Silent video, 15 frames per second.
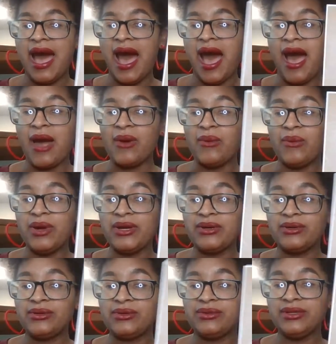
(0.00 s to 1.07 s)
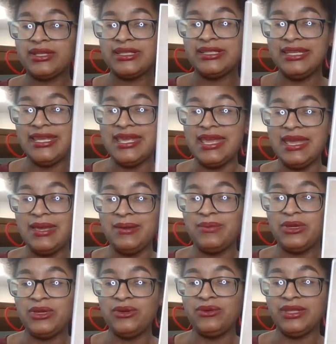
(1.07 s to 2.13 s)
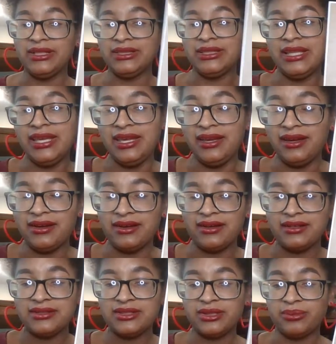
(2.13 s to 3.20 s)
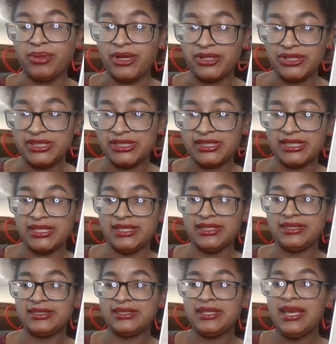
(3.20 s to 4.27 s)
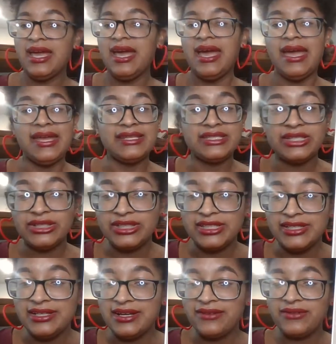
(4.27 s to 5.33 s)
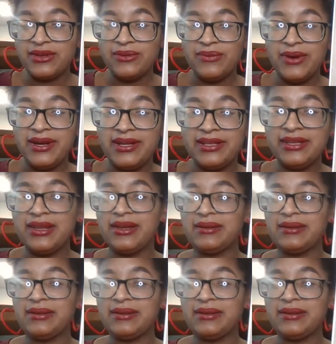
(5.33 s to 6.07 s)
I will DM you the link to purchase this. Until then, everyone,